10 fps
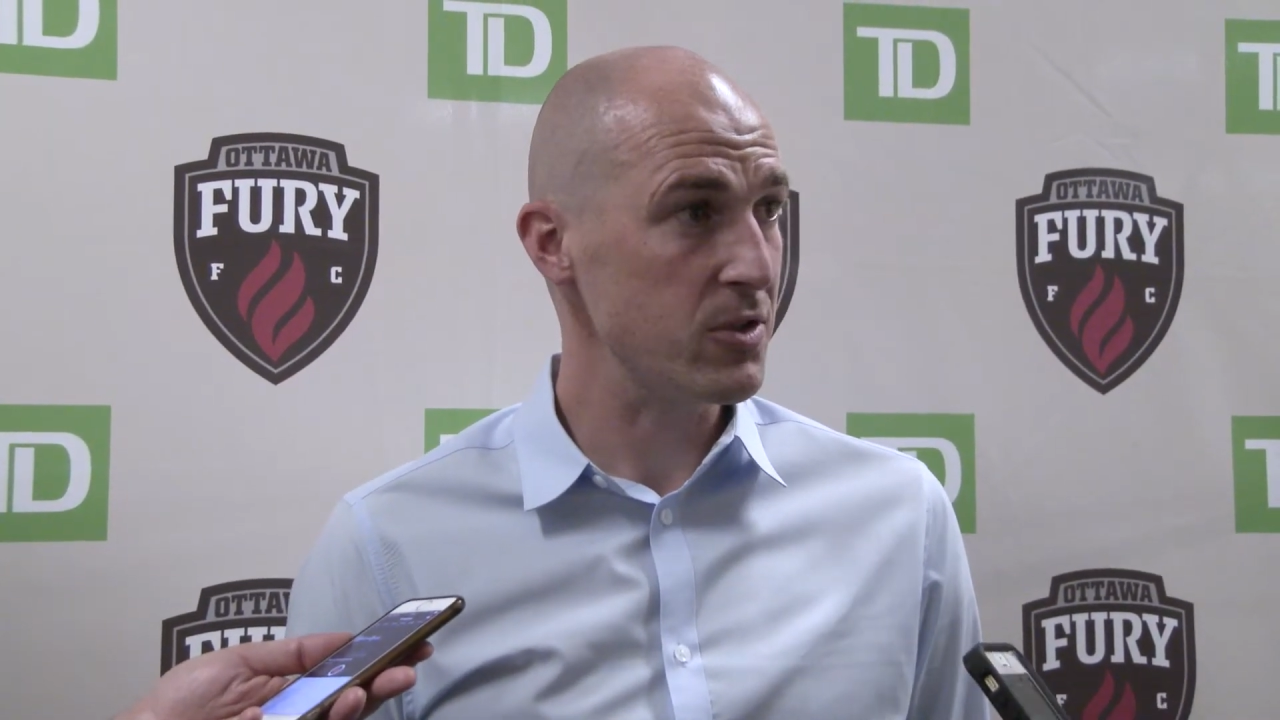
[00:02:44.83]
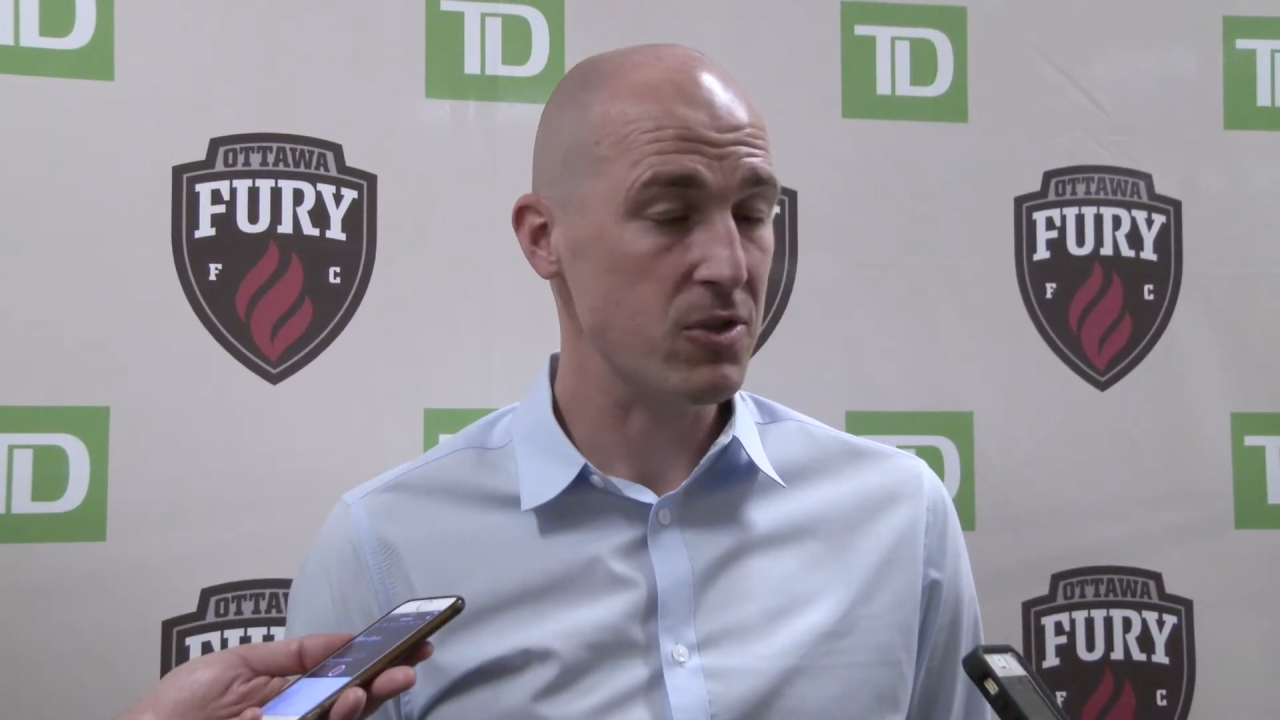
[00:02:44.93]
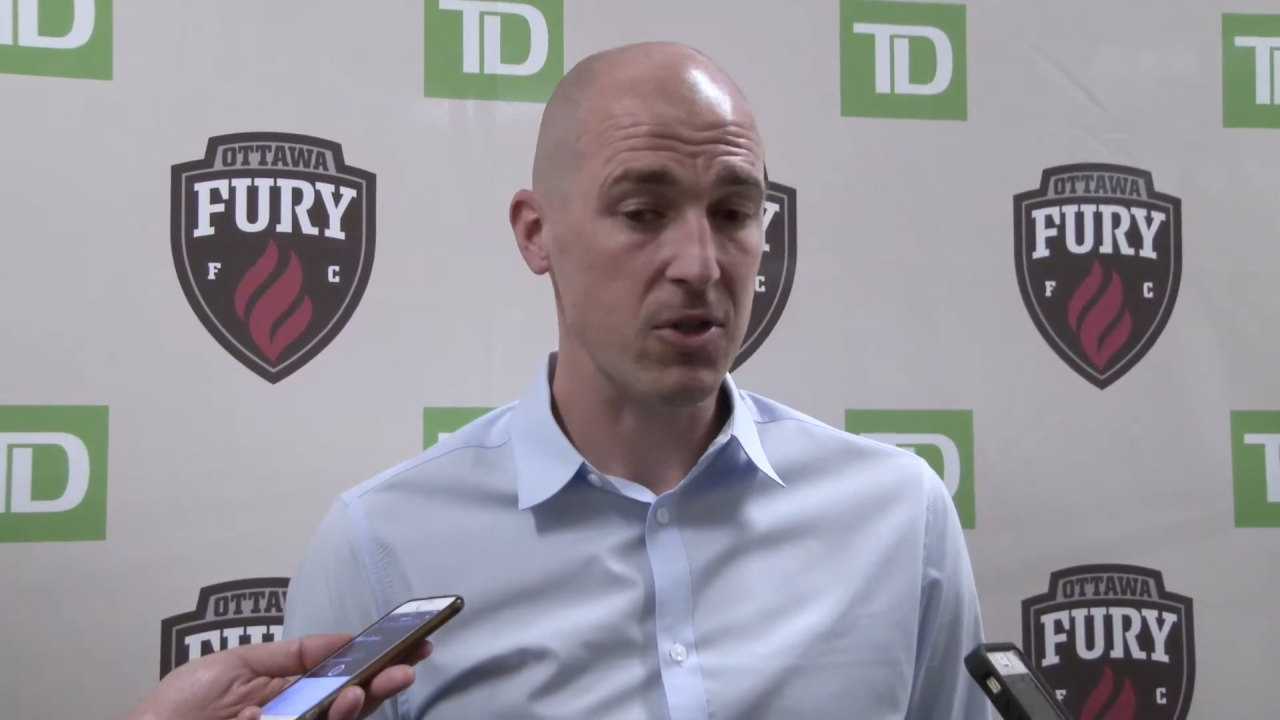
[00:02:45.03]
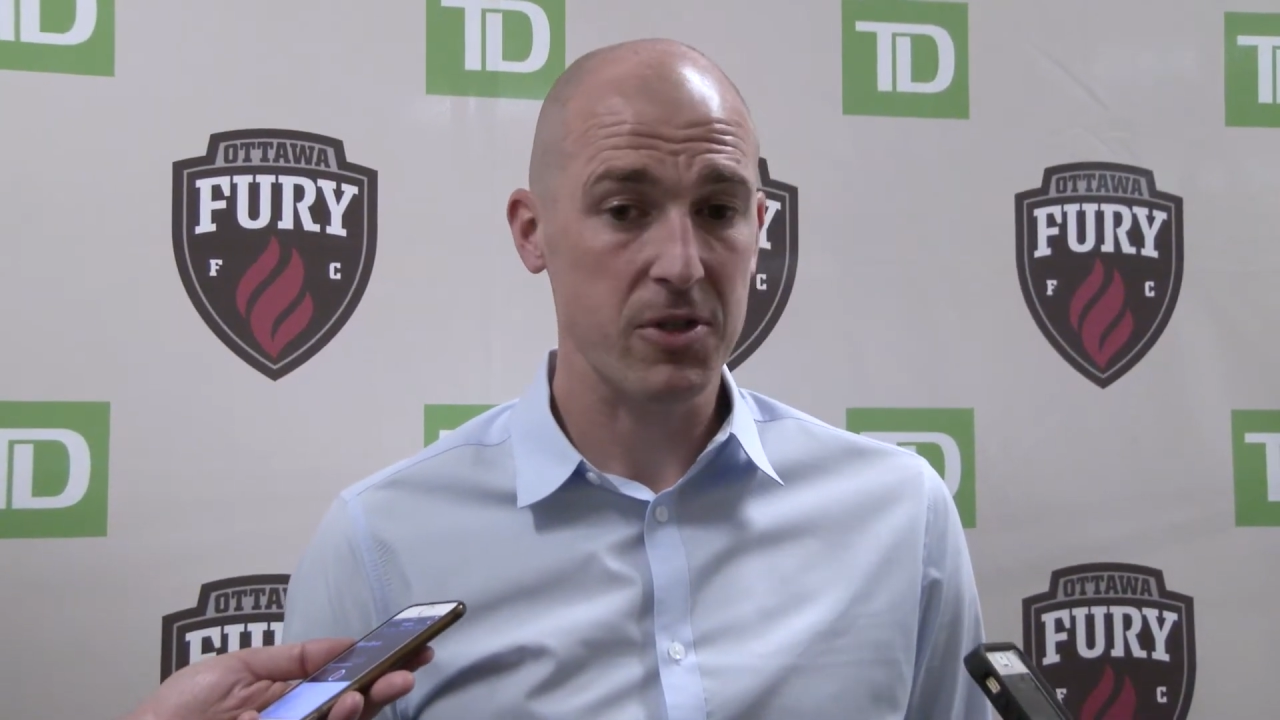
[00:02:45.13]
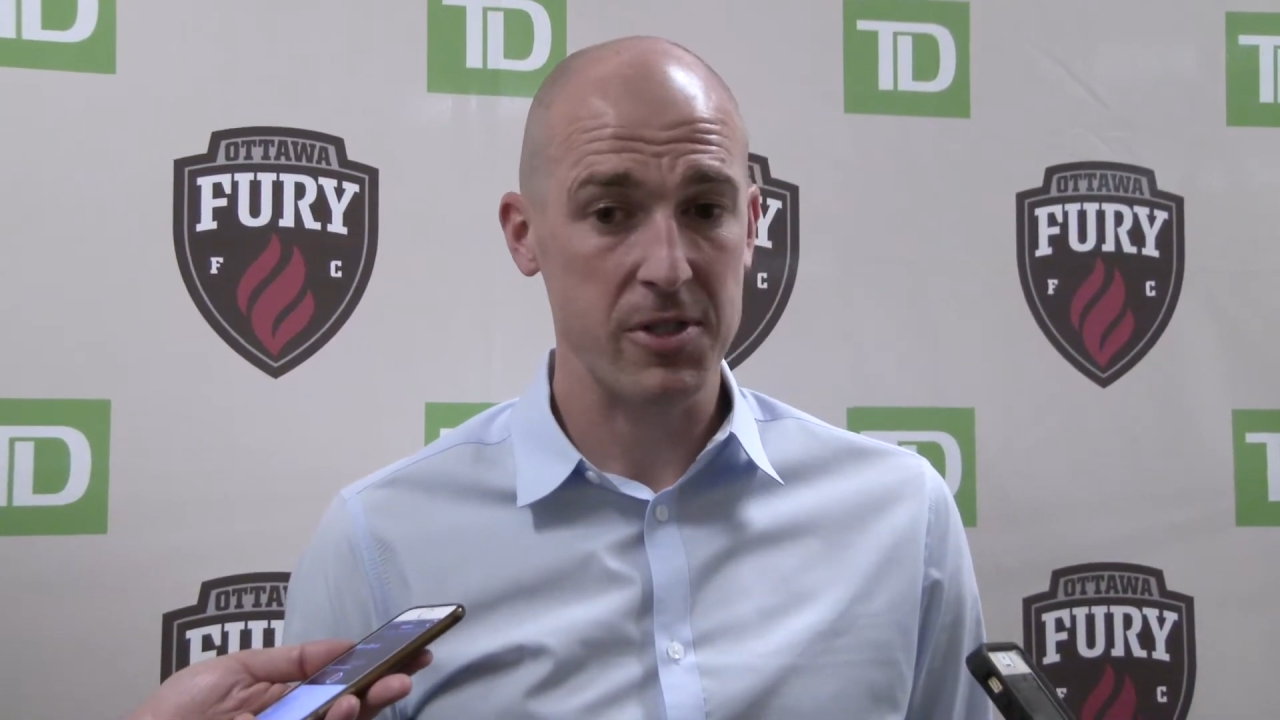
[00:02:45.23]
because
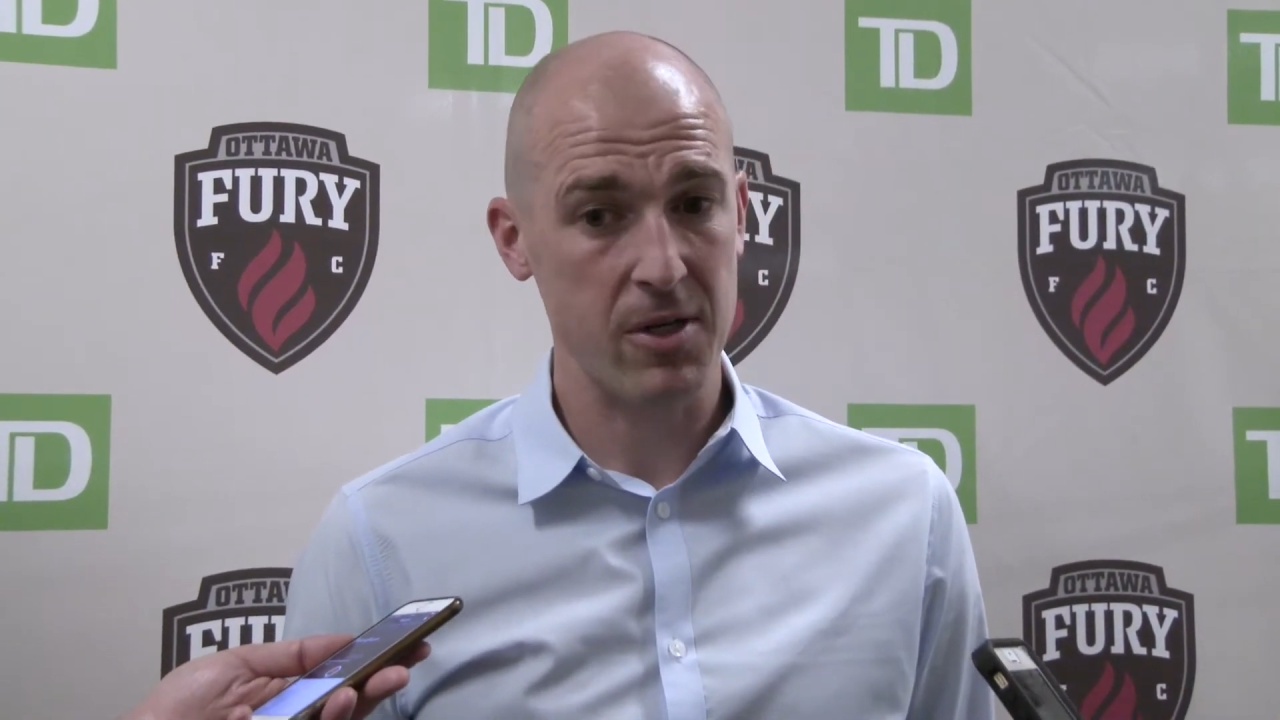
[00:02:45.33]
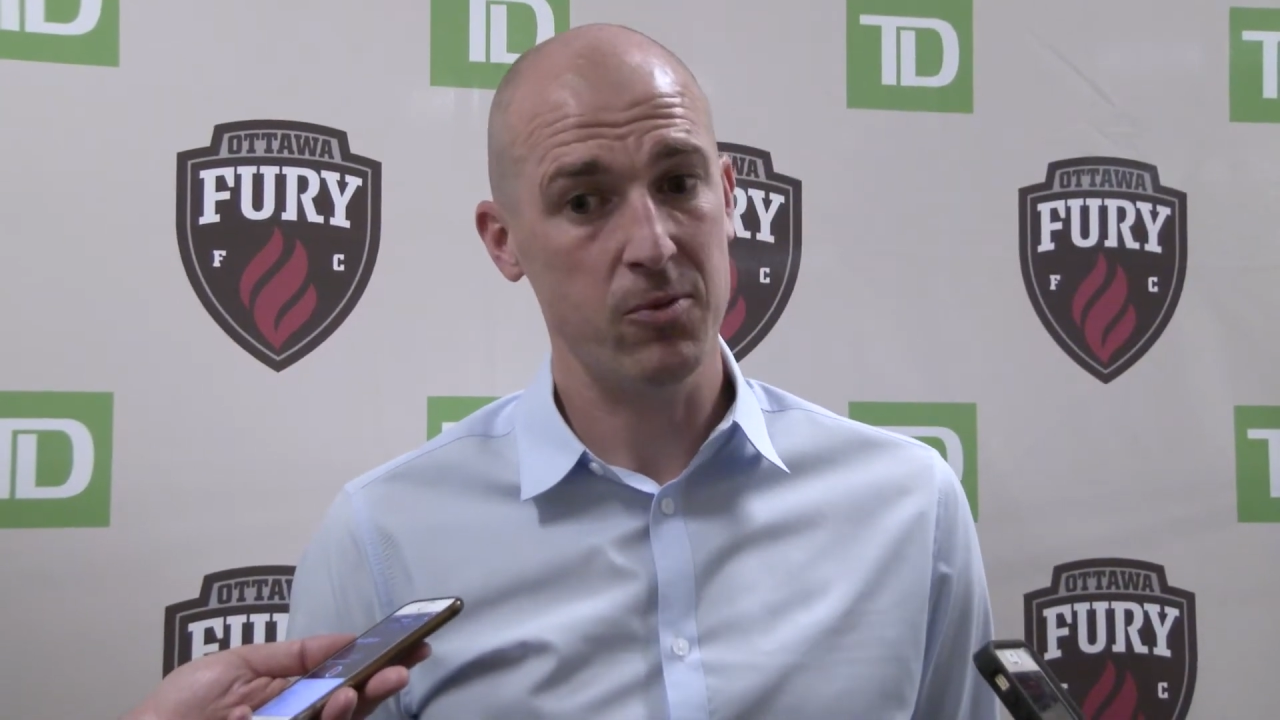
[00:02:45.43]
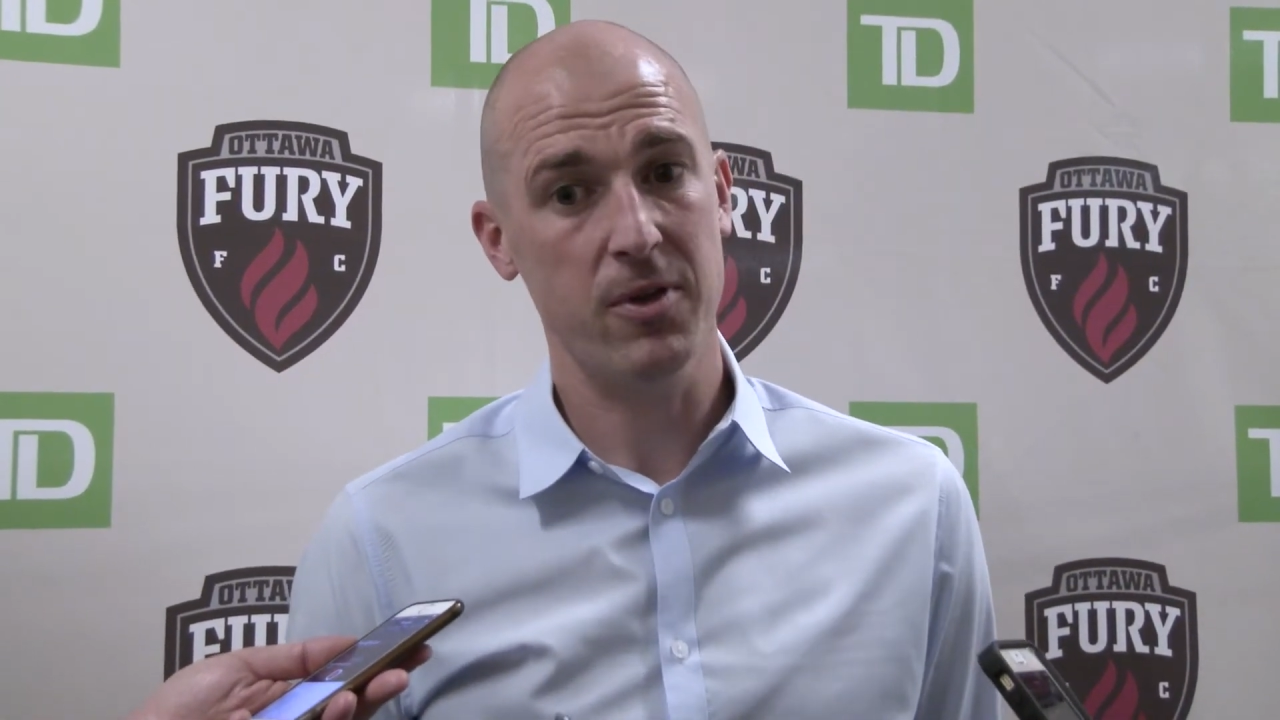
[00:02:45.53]
Tucker's out